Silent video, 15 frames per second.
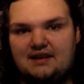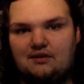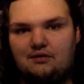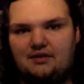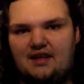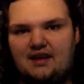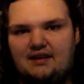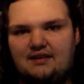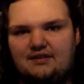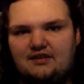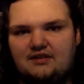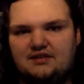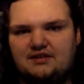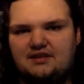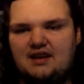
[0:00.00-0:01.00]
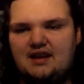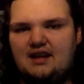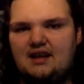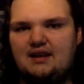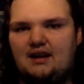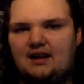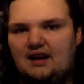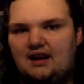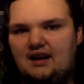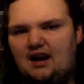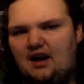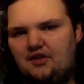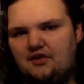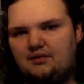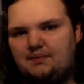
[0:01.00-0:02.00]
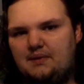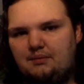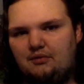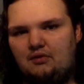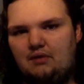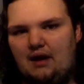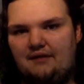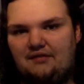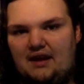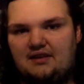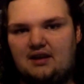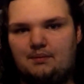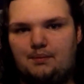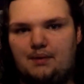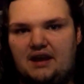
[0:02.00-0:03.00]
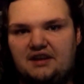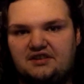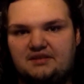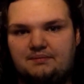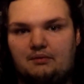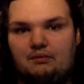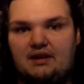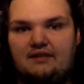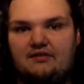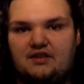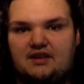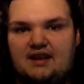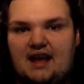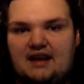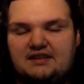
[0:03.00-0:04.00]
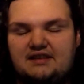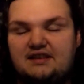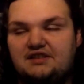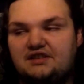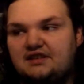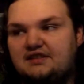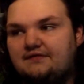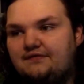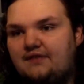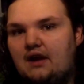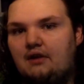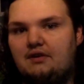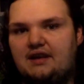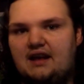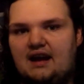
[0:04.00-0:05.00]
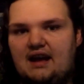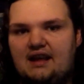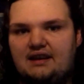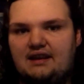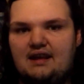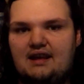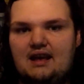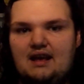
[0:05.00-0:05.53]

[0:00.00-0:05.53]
I don't think there's other people who have that type of patience, but waiting for the taxi is just very kind.